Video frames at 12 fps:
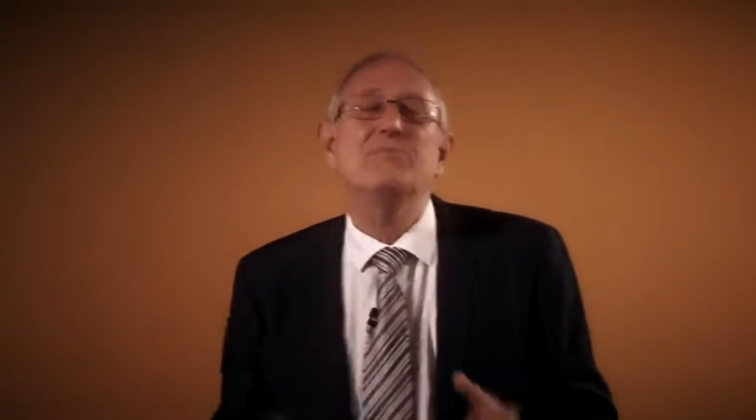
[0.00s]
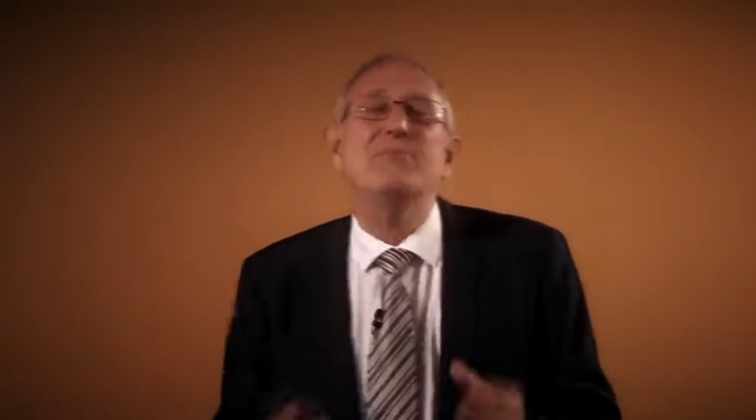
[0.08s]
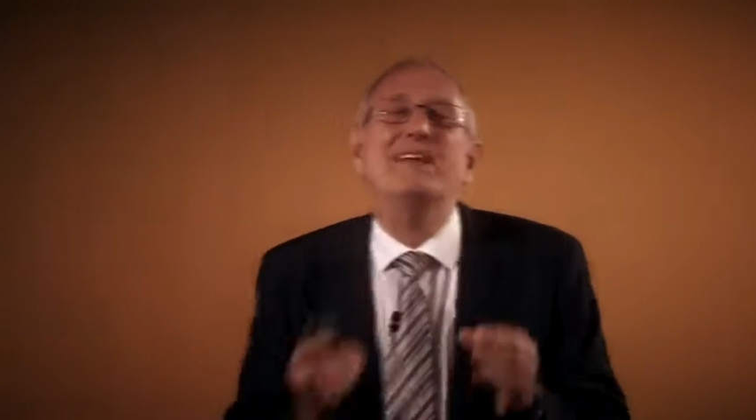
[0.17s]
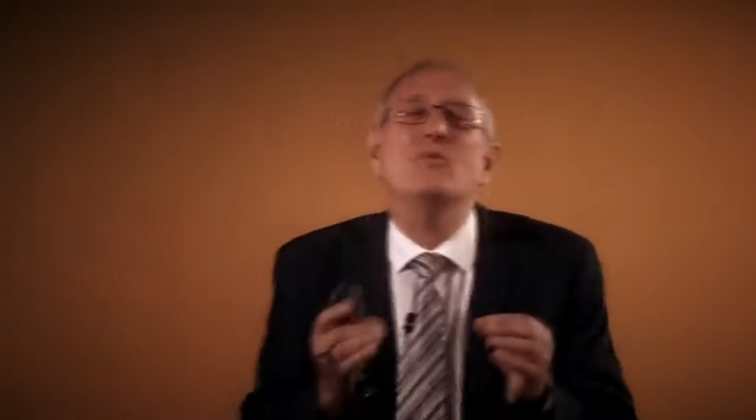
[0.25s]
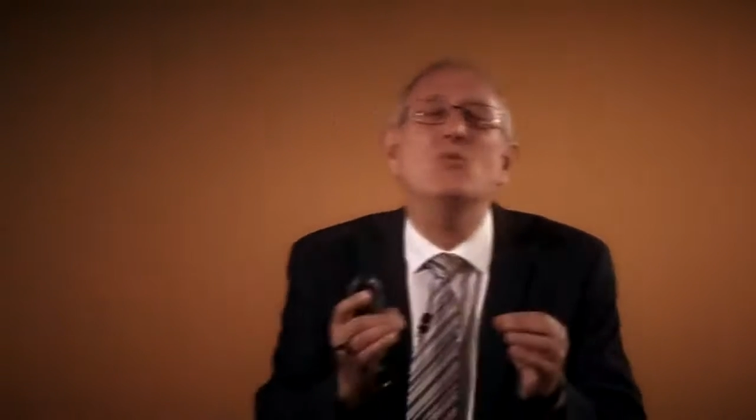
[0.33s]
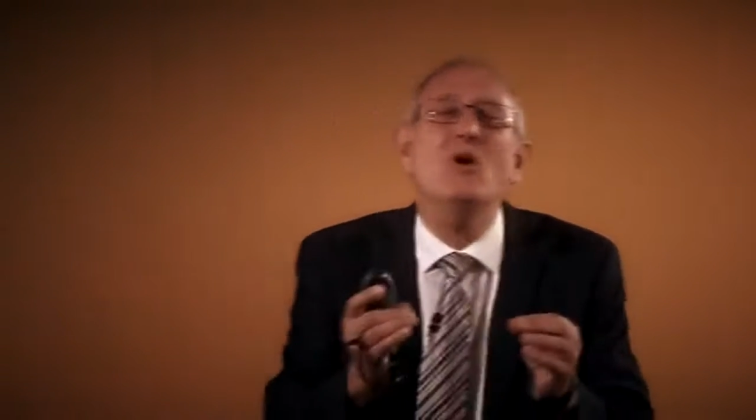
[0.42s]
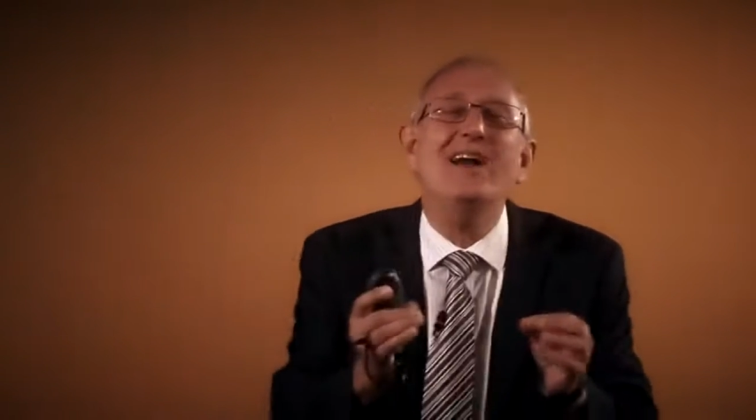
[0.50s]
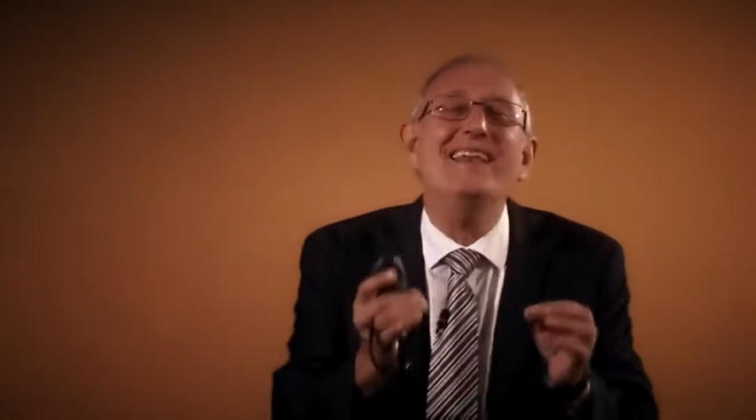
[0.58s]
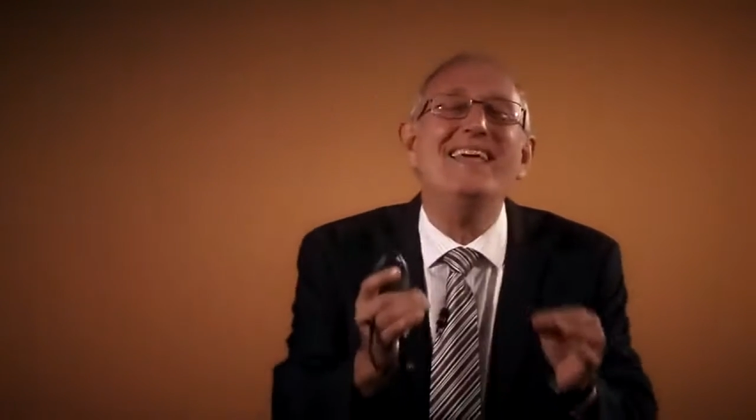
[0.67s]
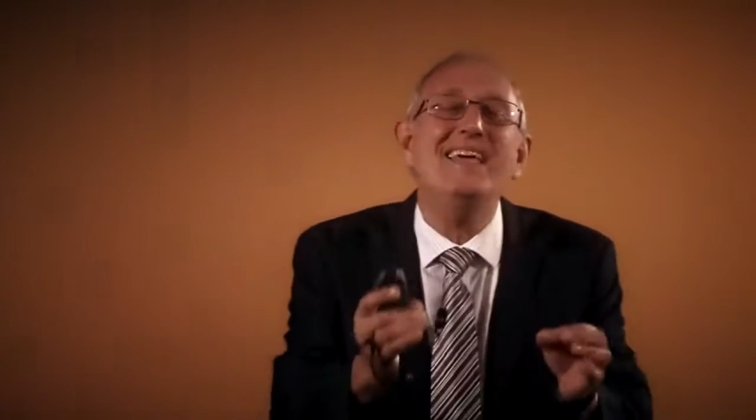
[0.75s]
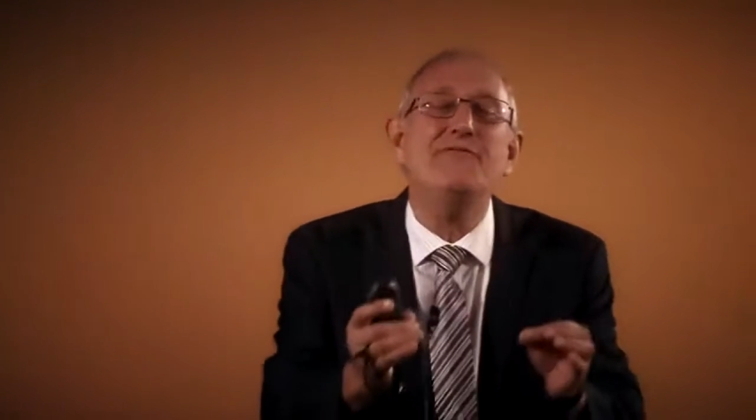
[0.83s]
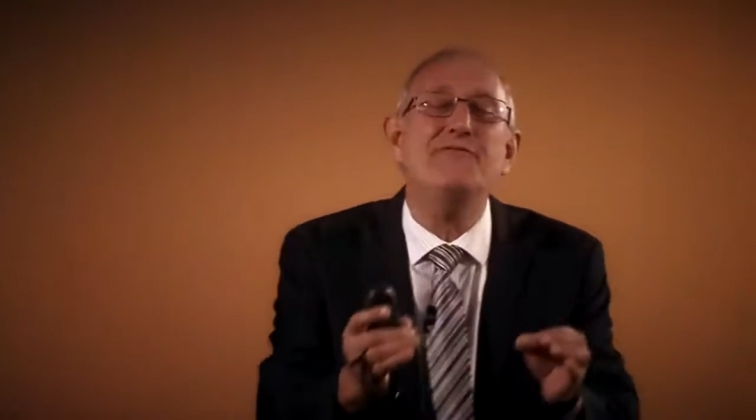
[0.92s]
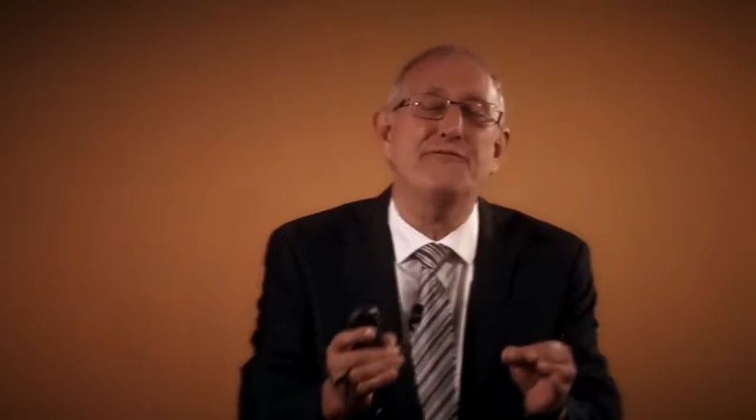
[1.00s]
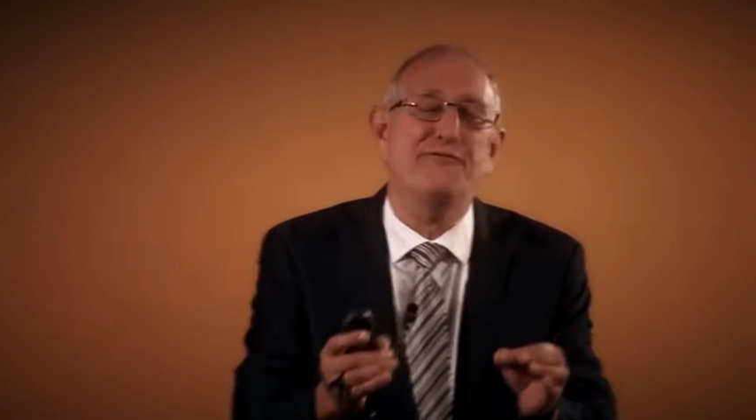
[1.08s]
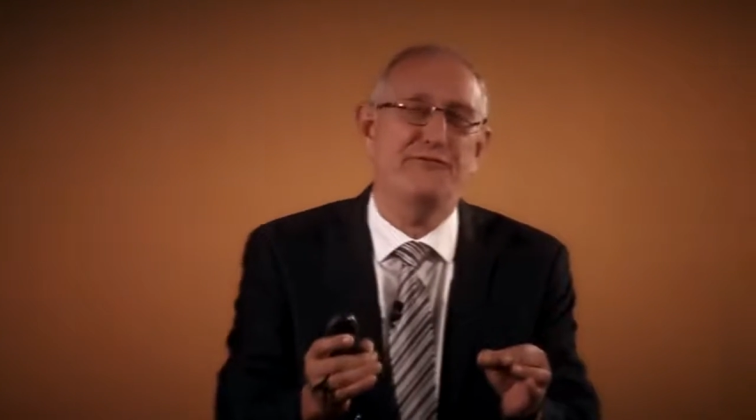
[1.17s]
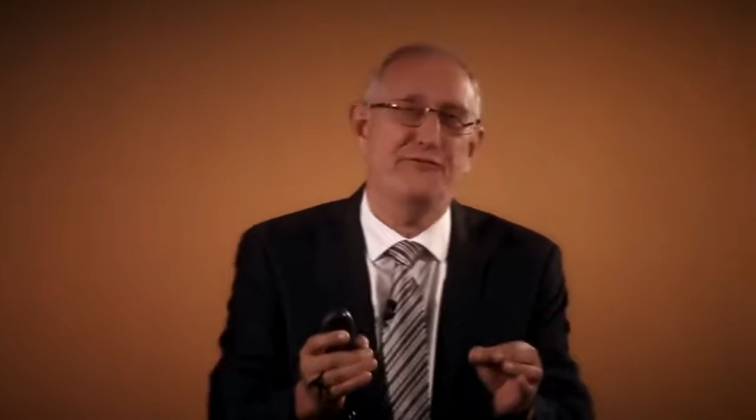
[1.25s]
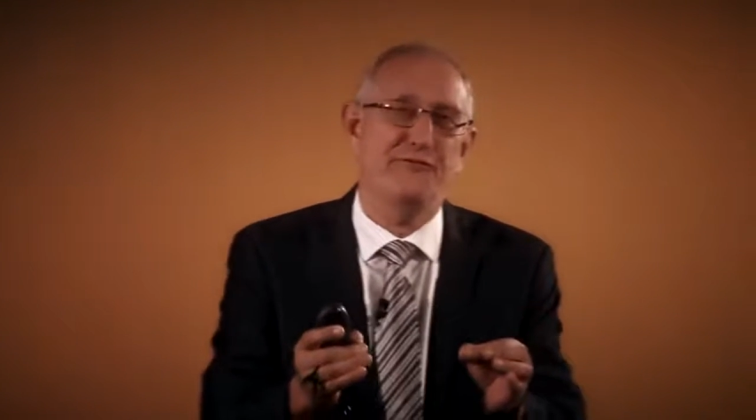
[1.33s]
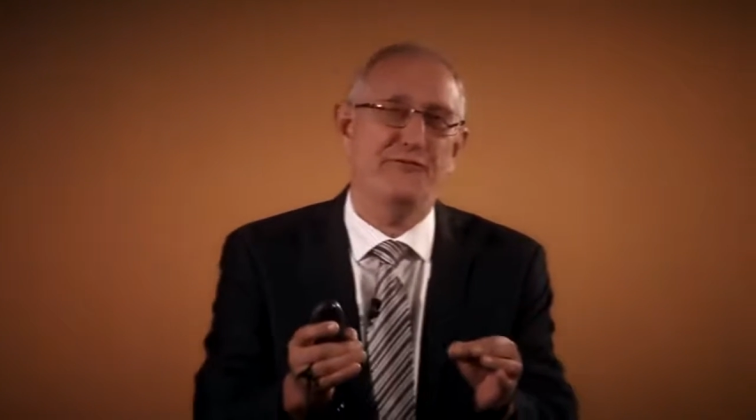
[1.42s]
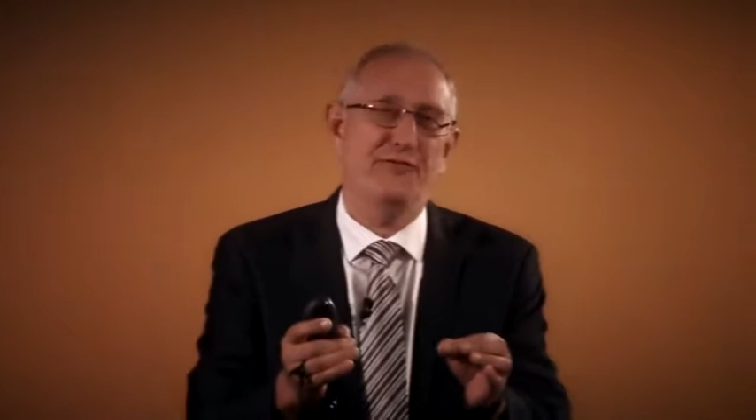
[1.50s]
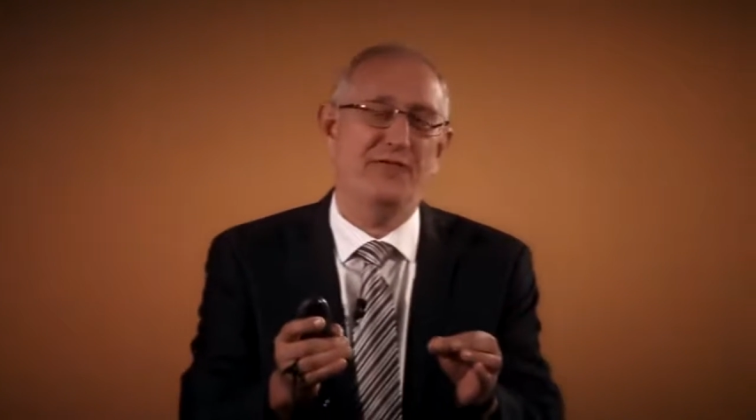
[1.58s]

But what if